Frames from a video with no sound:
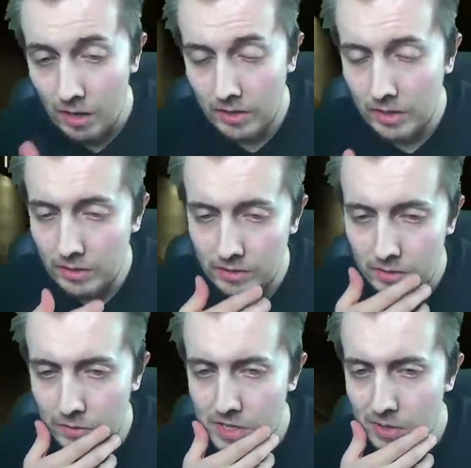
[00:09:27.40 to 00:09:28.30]
know it's
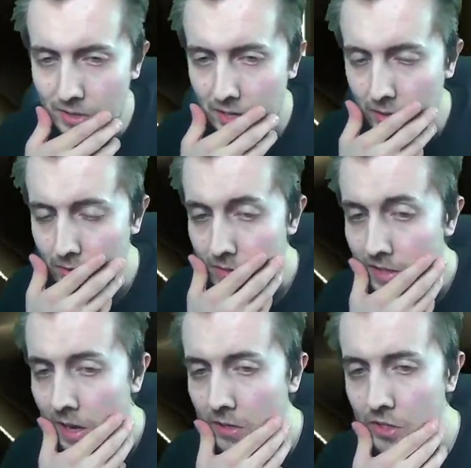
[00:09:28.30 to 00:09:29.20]
obviously not an icon.
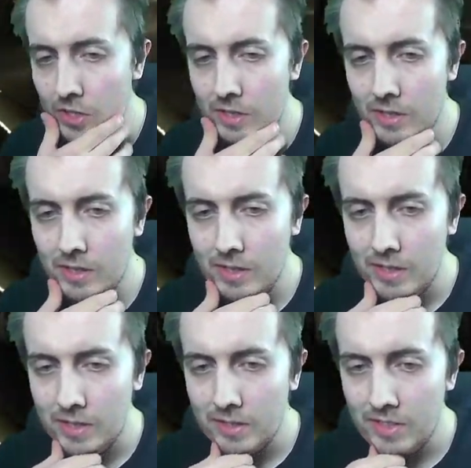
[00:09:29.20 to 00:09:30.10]
Dutch.
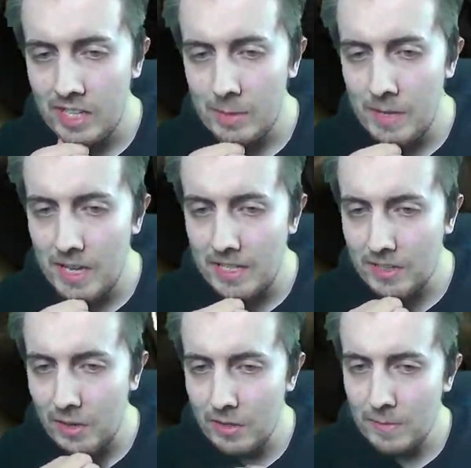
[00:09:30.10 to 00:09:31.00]
Centre mid. It's
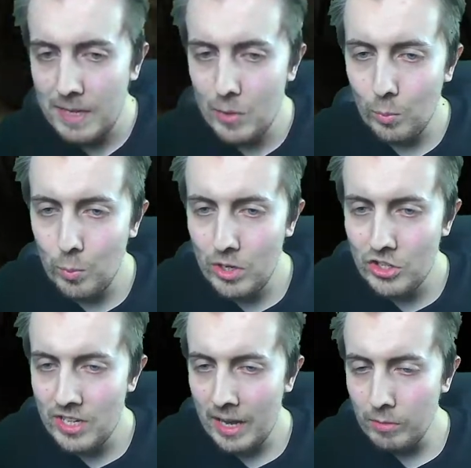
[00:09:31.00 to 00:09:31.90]
going to be
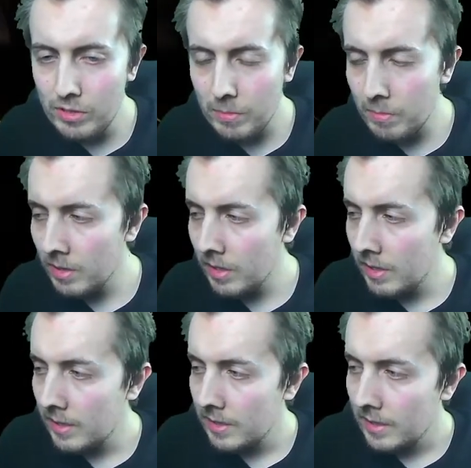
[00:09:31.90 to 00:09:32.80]
Wijnaldum.
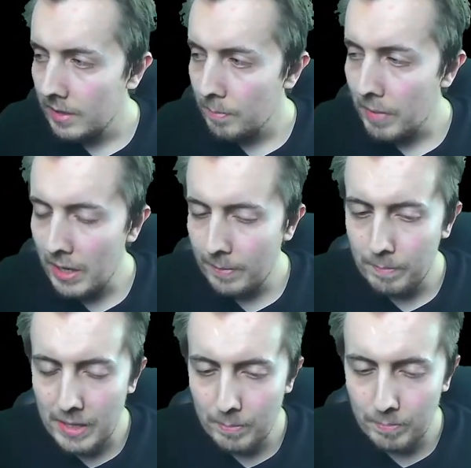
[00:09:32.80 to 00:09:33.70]
Big,
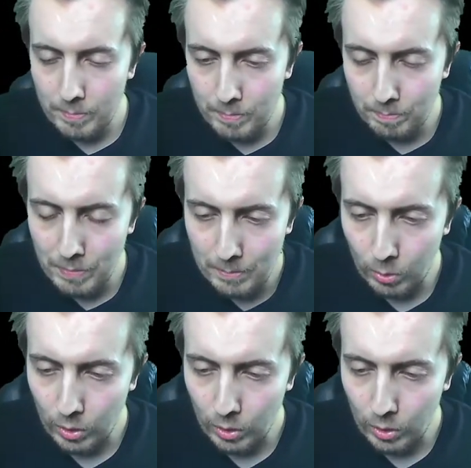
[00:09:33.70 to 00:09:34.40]
big, big boy